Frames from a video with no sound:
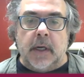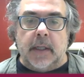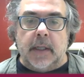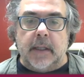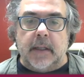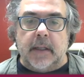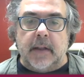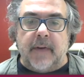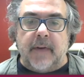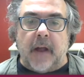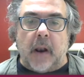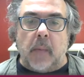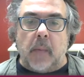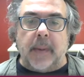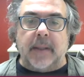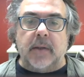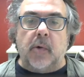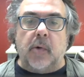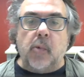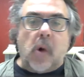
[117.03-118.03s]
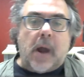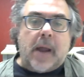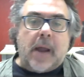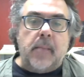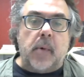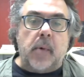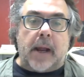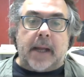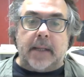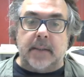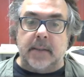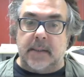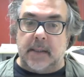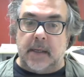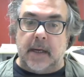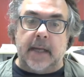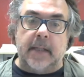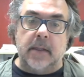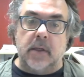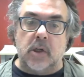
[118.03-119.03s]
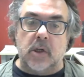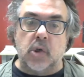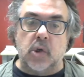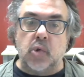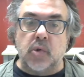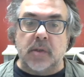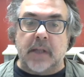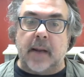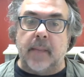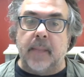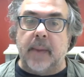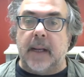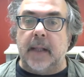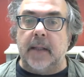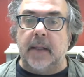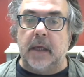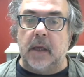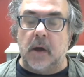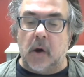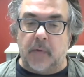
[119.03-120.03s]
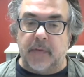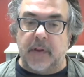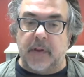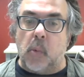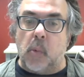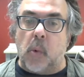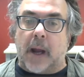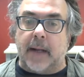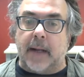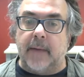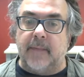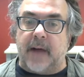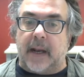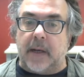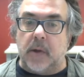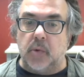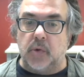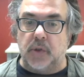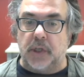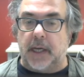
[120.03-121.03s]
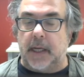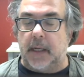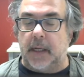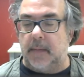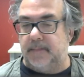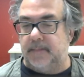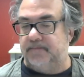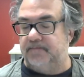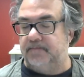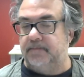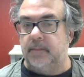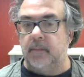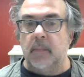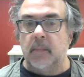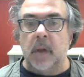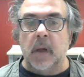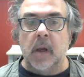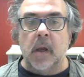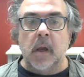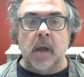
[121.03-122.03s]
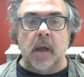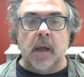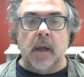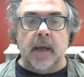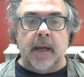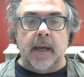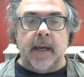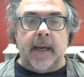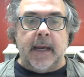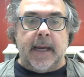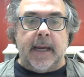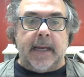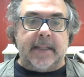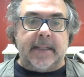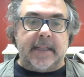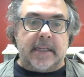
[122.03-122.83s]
the development of wine brands, and the sustainability of the wine value chain. It